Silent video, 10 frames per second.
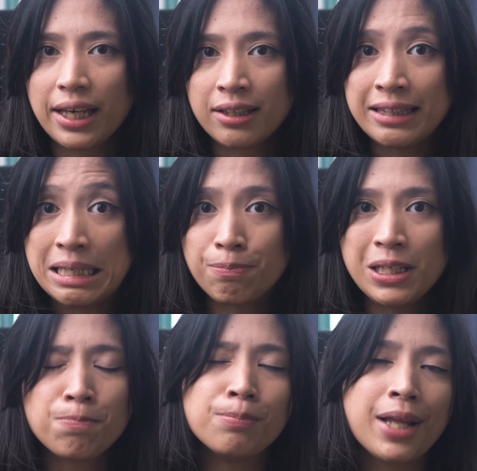like
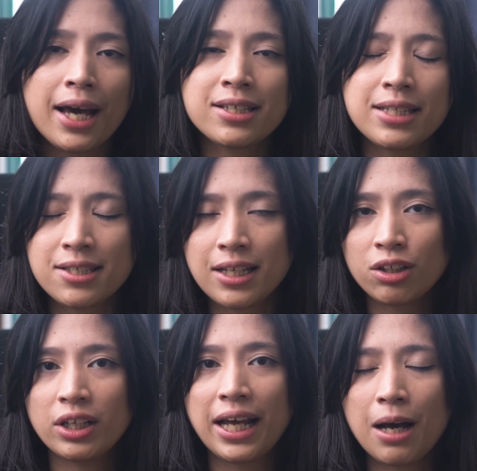deep blacks. That's
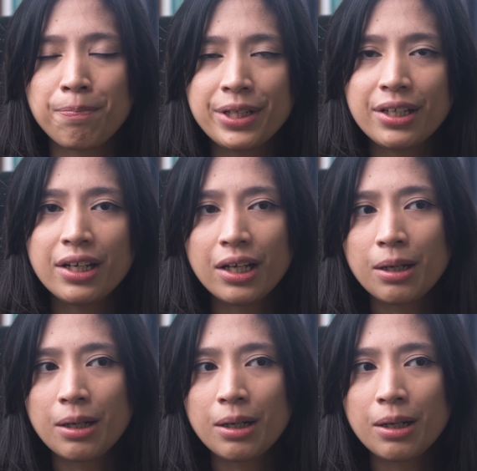not gonna happen.